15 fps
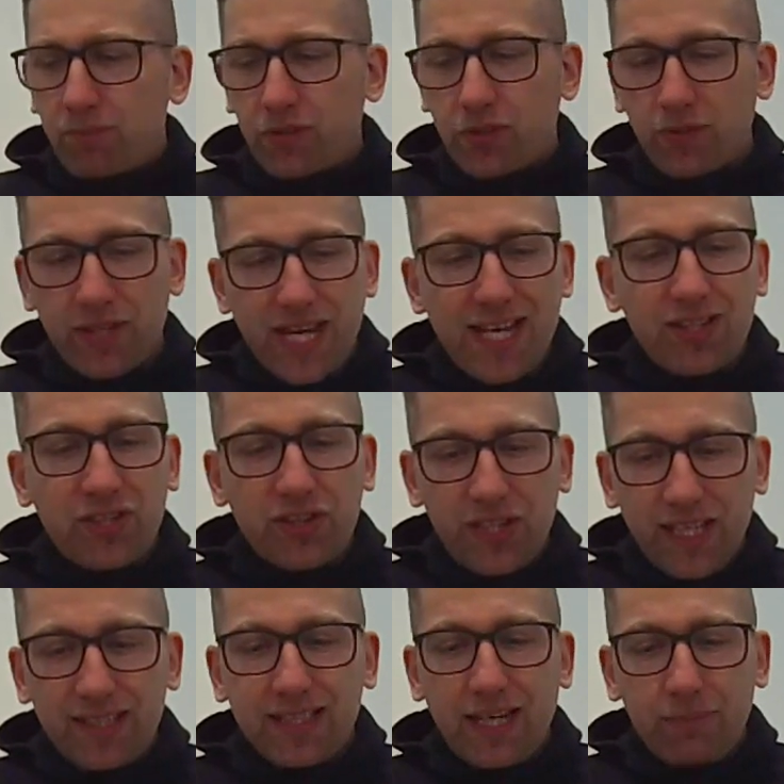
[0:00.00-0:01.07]
So they're the
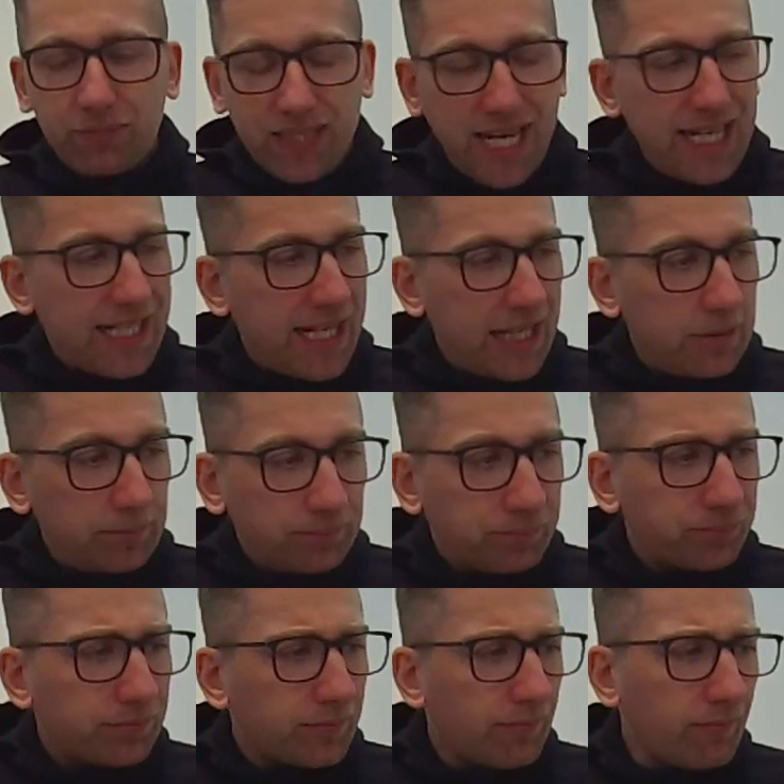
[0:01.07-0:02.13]
things that I'm taking.
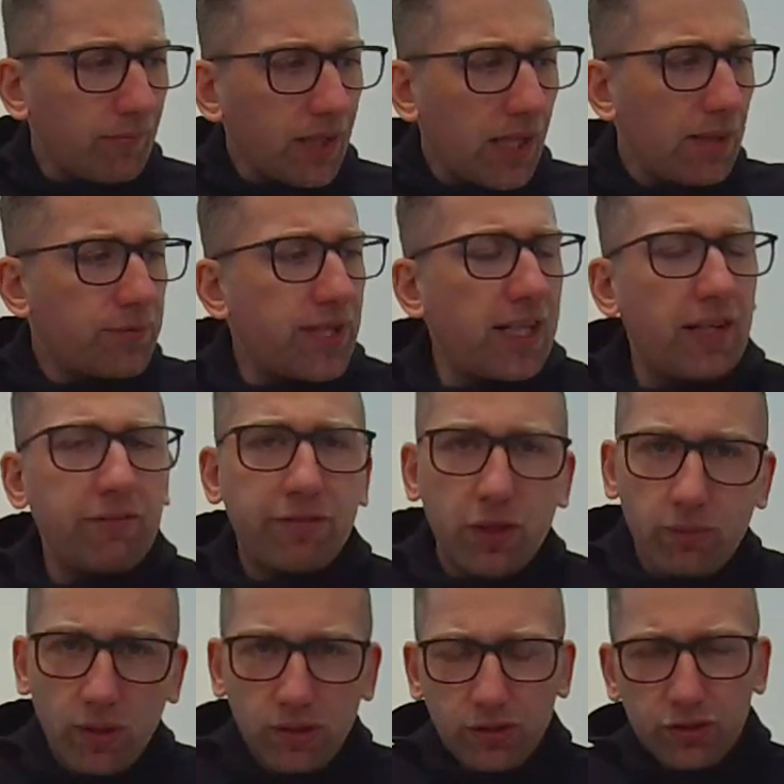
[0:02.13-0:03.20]
I'm taking a
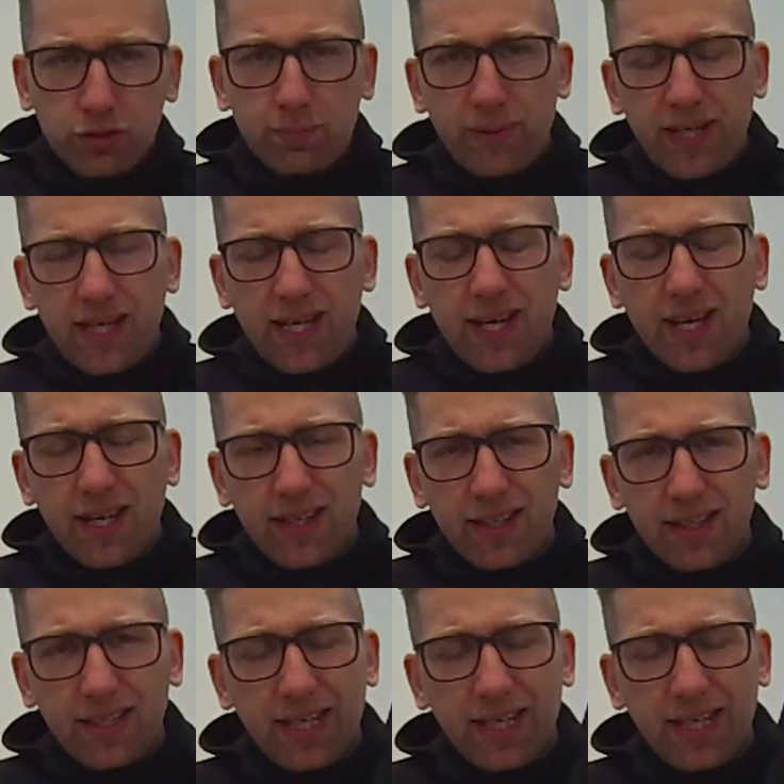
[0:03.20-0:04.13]
few more spare